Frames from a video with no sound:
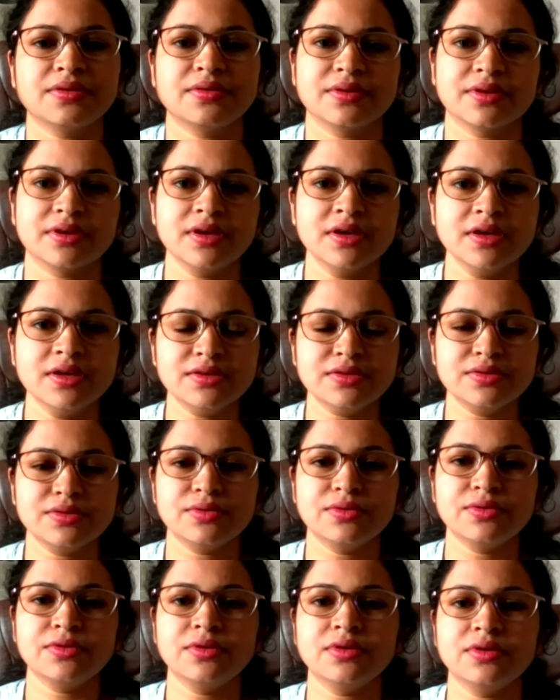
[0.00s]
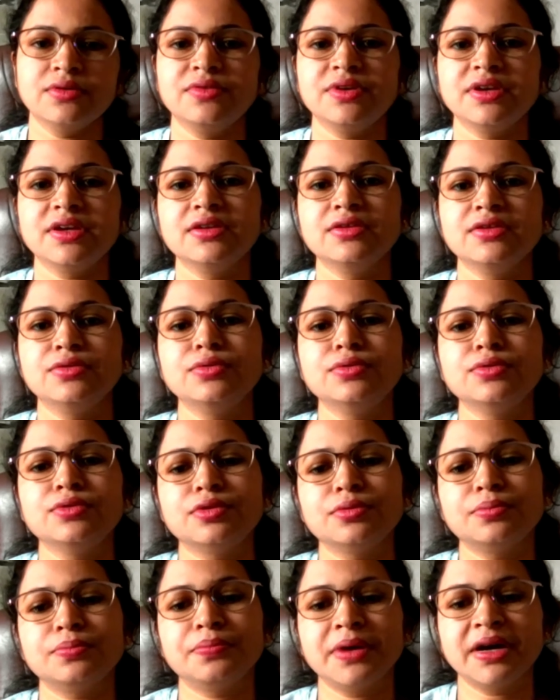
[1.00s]
okay. So we can do
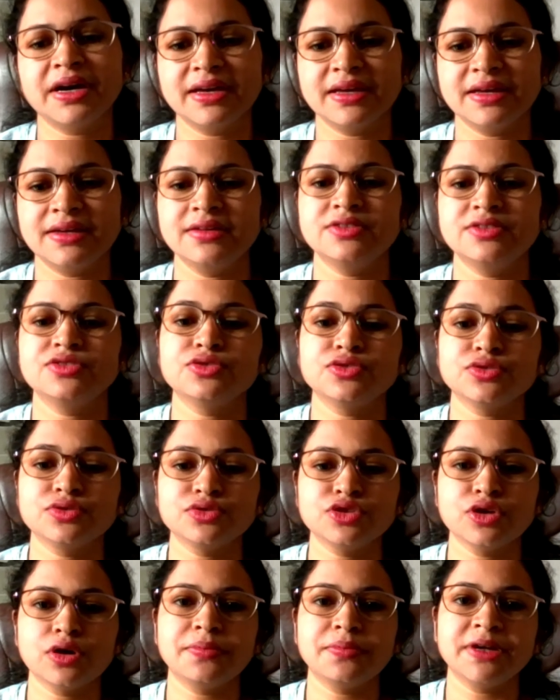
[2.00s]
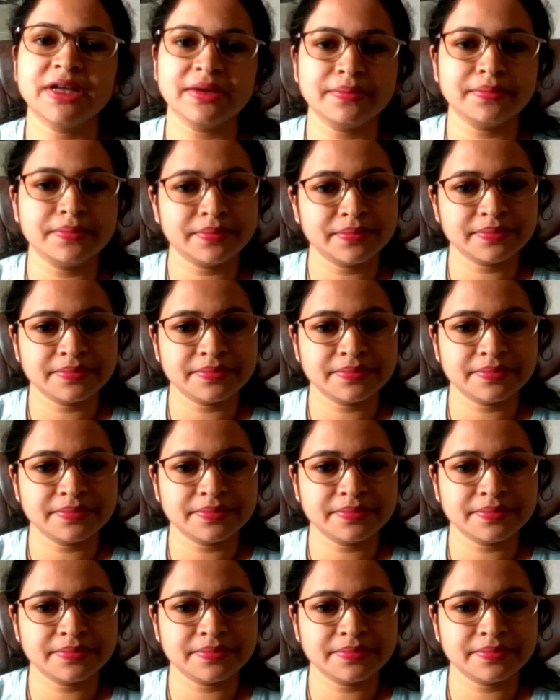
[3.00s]
group by job type.